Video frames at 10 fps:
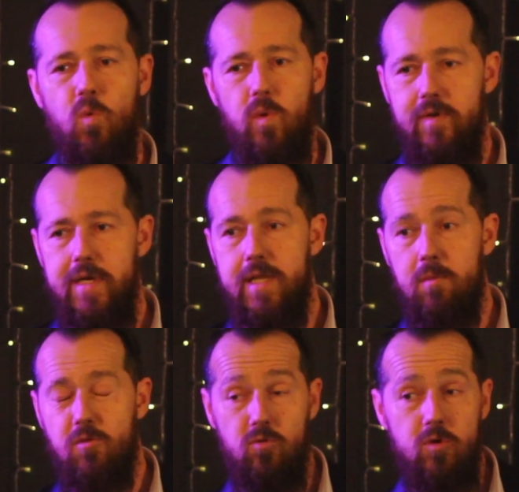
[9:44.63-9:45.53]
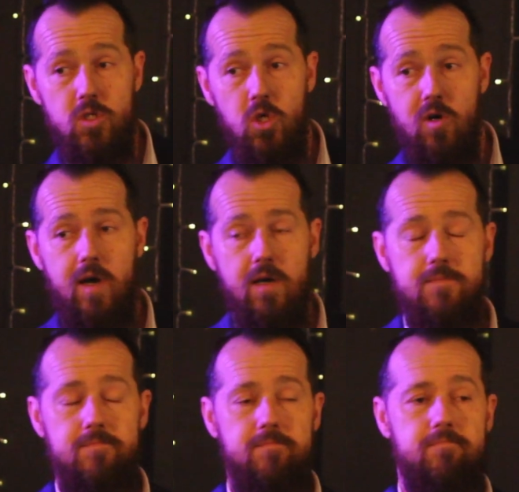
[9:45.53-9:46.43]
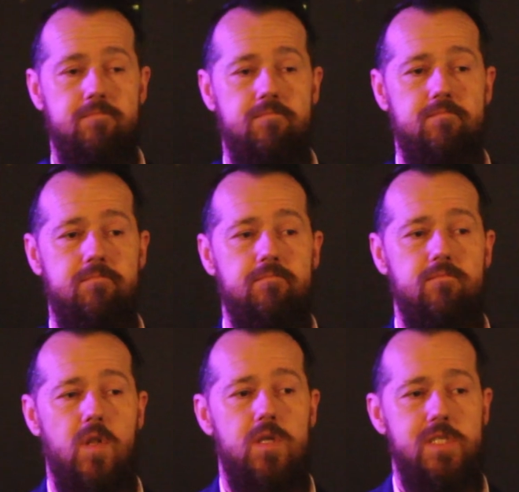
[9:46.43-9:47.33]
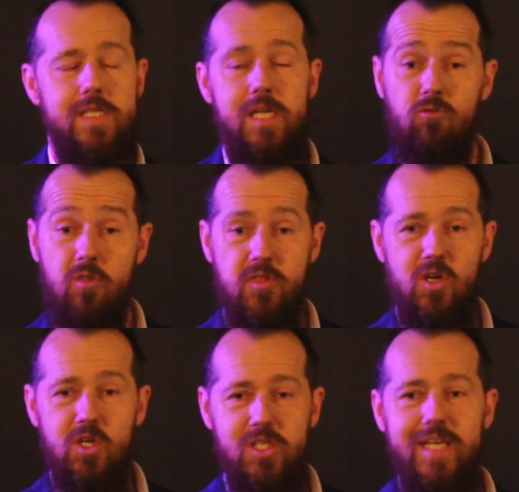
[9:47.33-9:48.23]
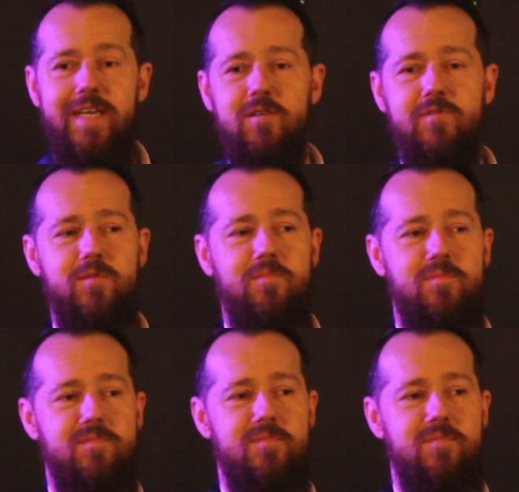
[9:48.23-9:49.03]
We read them through the Torah. 613 of them.